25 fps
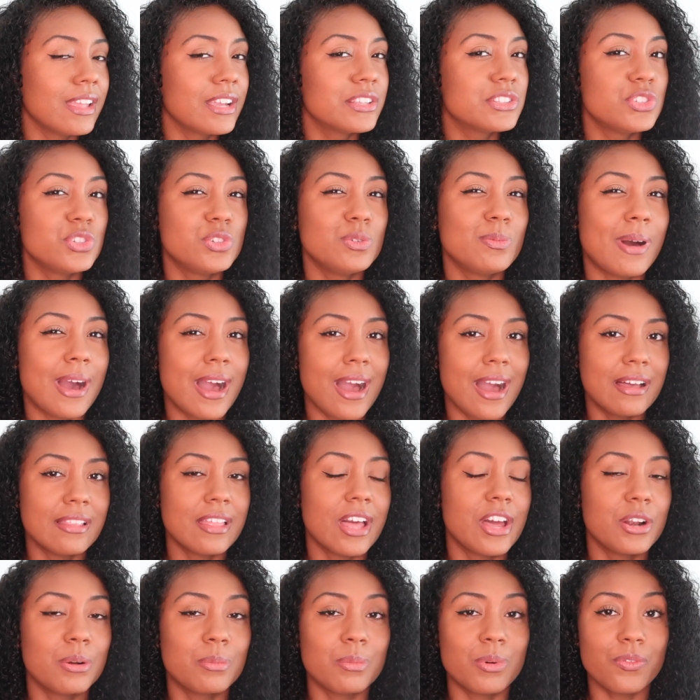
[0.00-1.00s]
like to do my
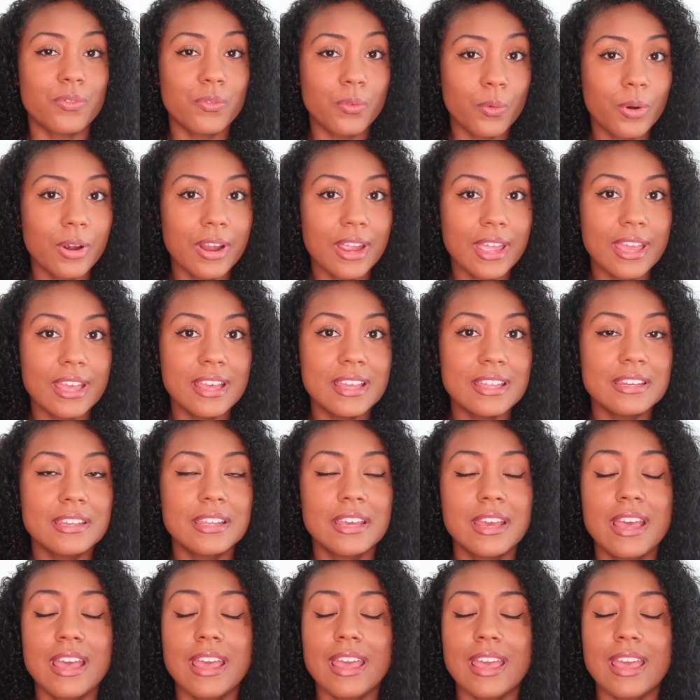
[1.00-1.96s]
eyeliner beforehand